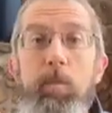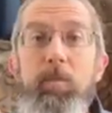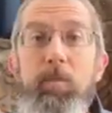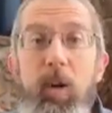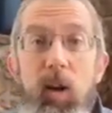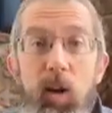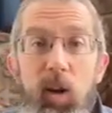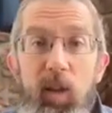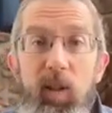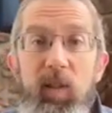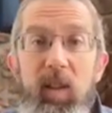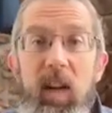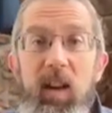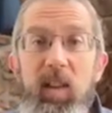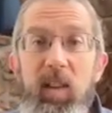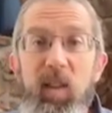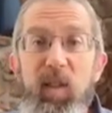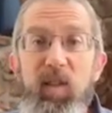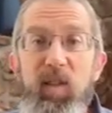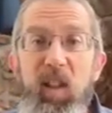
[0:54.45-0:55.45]
Mills needed
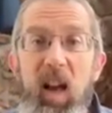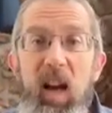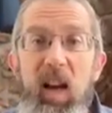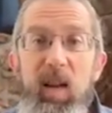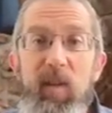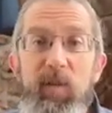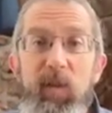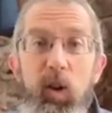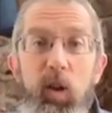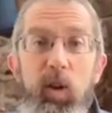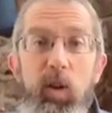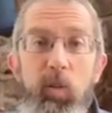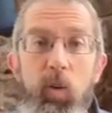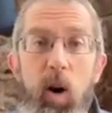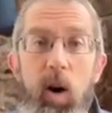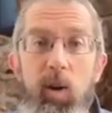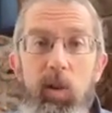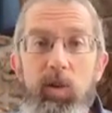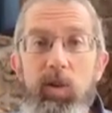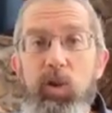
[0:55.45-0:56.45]
a steady flow of
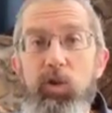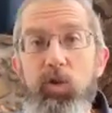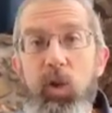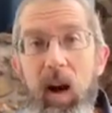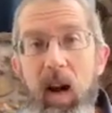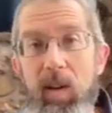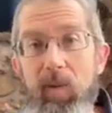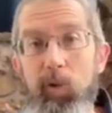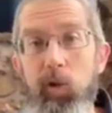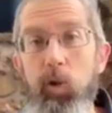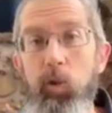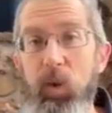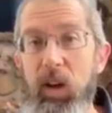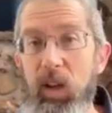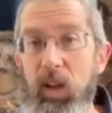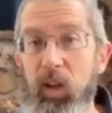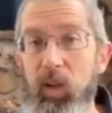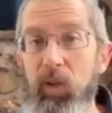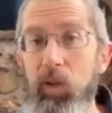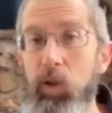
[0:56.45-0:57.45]
water to drive their
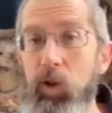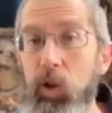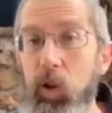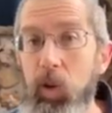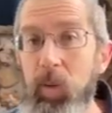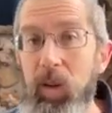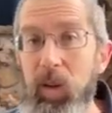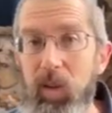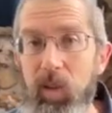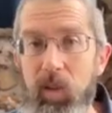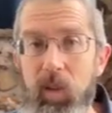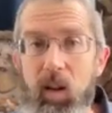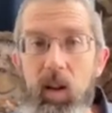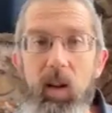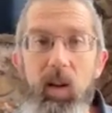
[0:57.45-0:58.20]
wheels or turbines.